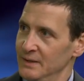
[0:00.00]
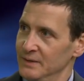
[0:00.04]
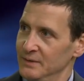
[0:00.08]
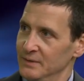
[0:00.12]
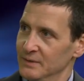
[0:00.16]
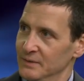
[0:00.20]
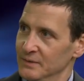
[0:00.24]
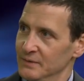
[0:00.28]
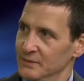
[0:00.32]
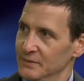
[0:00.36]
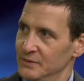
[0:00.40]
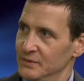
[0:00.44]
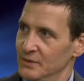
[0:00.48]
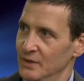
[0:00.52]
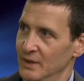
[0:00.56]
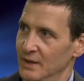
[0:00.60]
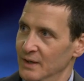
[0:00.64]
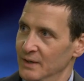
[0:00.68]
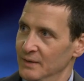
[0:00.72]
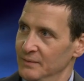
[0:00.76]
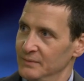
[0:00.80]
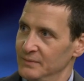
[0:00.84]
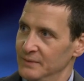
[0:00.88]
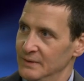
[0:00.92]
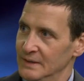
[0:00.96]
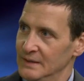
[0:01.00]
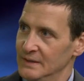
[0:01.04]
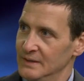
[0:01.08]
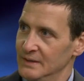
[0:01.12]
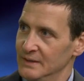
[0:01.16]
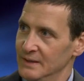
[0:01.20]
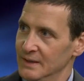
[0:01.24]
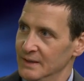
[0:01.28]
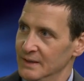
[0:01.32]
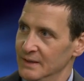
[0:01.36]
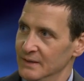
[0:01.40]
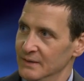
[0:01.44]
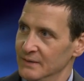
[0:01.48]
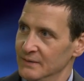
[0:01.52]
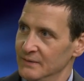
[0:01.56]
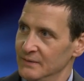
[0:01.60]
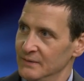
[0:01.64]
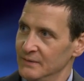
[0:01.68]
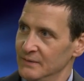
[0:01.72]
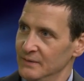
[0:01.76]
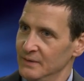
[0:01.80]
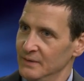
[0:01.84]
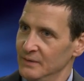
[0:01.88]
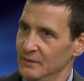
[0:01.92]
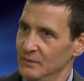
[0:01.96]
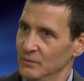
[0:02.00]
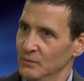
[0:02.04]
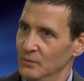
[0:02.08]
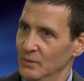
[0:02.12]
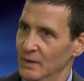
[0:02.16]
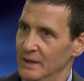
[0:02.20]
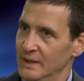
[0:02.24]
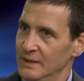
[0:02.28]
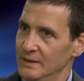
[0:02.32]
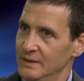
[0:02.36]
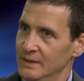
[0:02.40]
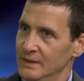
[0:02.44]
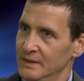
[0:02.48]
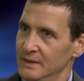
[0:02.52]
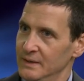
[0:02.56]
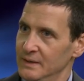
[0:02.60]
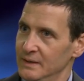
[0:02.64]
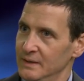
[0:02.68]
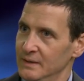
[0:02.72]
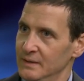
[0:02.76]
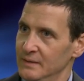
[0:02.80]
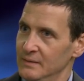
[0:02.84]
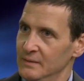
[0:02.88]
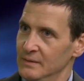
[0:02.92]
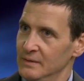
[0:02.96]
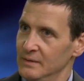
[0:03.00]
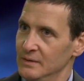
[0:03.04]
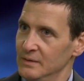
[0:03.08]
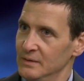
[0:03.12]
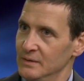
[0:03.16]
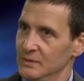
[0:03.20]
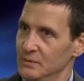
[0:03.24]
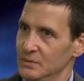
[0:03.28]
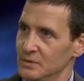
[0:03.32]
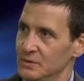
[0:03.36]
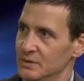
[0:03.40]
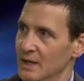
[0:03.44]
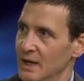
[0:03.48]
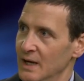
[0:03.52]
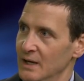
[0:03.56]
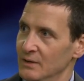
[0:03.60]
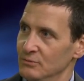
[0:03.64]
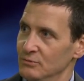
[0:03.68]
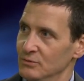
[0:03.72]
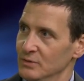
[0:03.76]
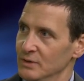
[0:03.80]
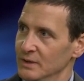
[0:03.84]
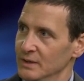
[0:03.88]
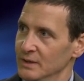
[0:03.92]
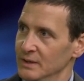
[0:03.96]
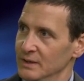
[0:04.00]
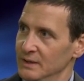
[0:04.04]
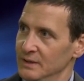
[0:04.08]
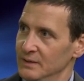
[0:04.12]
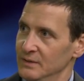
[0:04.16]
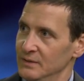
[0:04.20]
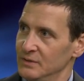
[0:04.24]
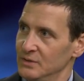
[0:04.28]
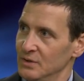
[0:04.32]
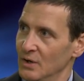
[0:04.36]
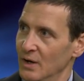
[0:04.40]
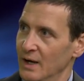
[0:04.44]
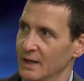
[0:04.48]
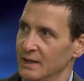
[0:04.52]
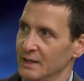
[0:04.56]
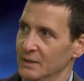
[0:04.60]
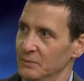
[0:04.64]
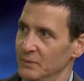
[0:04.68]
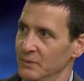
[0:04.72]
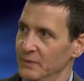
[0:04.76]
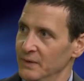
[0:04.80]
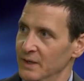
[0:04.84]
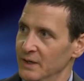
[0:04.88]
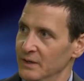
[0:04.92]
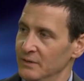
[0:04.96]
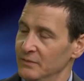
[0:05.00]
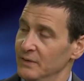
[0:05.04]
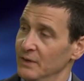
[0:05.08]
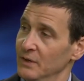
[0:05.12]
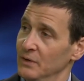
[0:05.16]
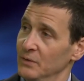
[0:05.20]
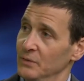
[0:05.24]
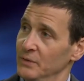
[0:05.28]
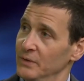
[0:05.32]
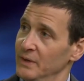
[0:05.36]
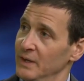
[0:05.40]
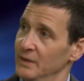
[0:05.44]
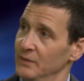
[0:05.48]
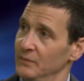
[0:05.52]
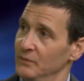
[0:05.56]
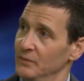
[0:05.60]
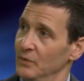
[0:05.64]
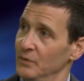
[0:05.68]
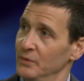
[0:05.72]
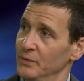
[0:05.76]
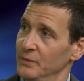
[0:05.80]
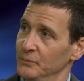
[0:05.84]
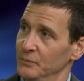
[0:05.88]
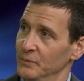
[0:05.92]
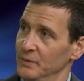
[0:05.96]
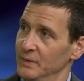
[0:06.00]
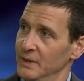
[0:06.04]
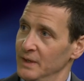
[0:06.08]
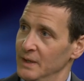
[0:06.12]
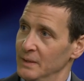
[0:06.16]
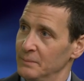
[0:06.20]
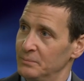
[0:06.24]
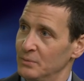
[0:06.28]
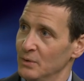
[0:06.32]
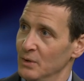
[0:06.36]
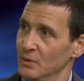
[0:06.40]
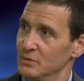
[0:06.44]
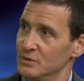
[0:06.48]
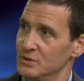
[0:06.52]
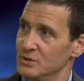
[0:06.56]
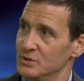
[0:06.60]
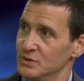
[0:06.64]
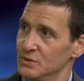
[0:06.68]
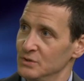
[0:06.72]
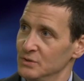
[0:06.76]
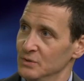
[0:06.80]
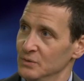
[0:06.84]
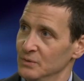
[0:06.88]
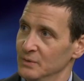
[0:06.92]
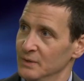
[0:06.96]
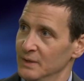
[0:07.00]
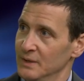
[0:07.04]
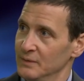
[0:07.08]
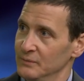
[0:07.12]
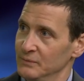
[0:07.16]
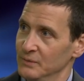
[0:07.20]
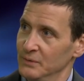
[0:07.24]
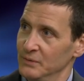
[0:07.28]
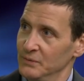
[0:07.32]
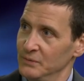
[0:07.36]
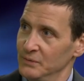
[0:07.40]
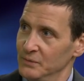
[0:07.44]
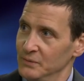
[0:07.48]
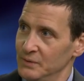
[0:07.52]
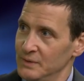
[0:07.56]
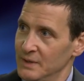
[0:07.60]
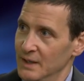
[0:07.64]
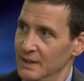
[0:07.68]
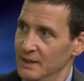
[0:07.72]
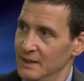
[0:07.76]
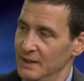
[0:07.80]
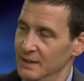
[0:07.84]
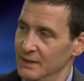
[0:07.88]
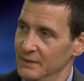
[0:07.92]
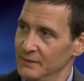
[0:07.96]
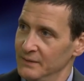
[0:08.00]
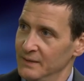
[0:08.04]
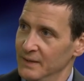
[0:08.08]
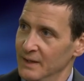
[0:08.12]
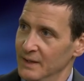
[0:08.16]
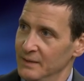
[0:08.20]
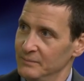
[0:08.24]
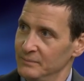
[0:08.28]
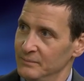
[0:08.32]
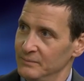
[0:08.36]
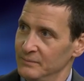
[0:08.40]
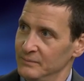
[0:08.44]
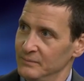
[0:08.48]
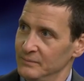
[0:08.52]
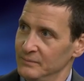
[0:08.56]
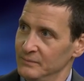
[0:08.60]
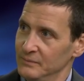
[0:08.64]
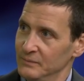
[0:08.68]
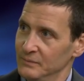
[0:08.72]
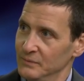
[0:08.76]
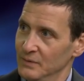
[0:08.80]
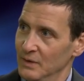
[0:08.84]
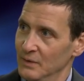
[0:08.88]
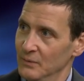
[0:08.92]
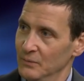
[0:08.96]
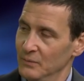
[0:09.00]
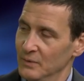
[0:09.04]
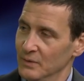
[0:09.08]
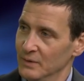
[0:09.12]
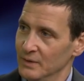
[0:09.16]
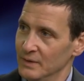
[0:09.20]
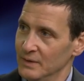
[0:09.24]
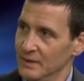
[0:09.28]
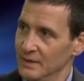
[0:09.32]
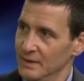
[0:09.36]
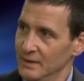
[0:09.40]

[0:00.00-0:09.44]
your senior year. When did you start really talking with the NFL? When they approached you, and how did that all work?